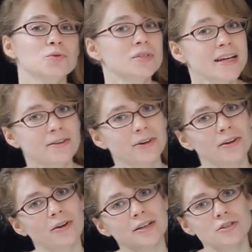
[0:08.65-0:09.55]
today
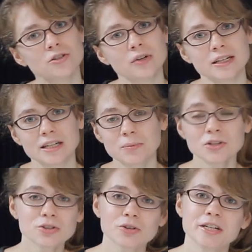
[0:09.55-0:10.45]
we're going to do a
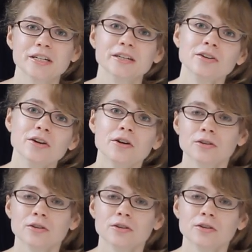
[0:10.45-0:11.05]
demonstration